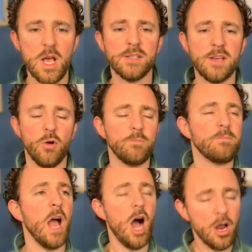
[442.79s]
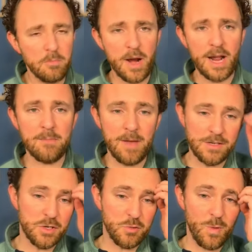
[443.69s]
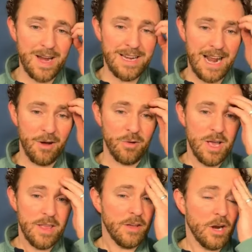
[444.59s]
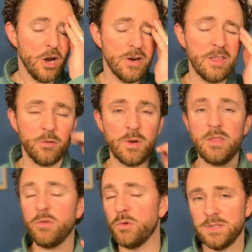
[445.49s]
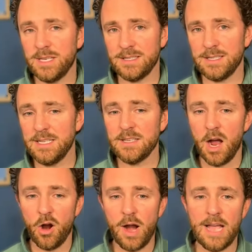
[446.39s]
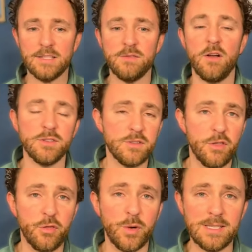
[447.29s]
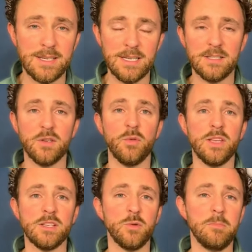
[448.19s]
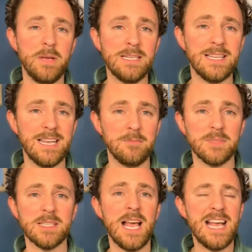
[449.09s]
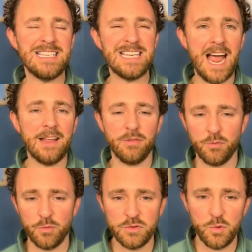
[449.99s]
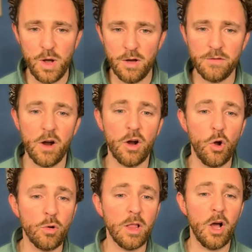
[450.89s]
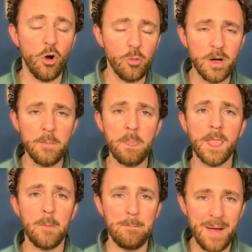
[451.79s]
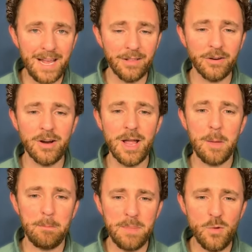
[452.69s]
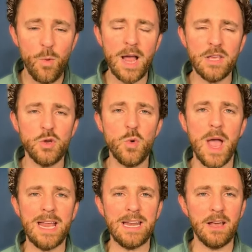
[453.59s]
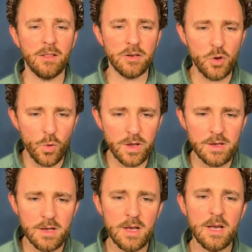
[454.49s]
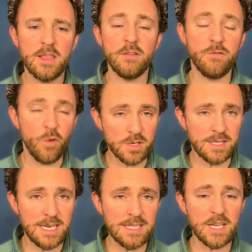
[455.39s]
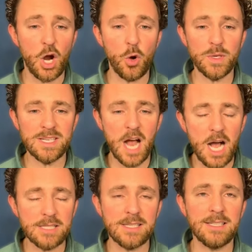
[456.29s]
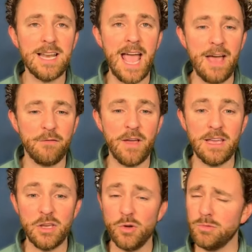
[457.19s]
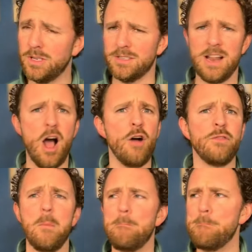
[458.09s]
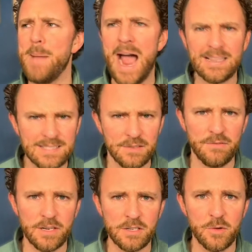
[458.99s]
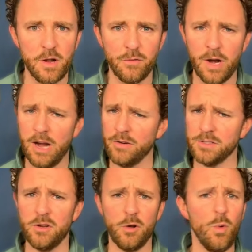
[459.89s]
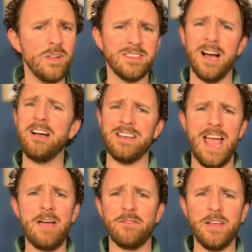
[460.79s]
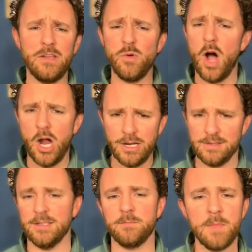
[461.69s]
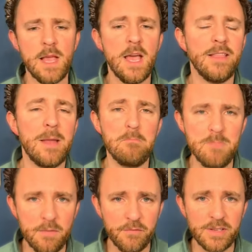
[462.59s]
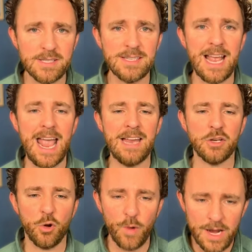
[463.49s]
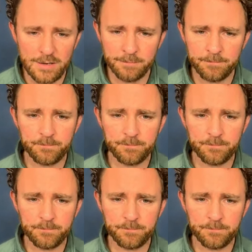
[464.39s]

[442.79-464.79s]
So on Bracket Matrix right now, the current 3 through 6 seeds are as follows. The 3 seeds, so this would be teams 9 through 12, are Oklahoma, Baylor, BYU, and Illinois. The 4 seeds are Wisconsin, FAU, just off a massive victory over Arizona. Well done, FAU, honestly. Then Memphis and Creighton.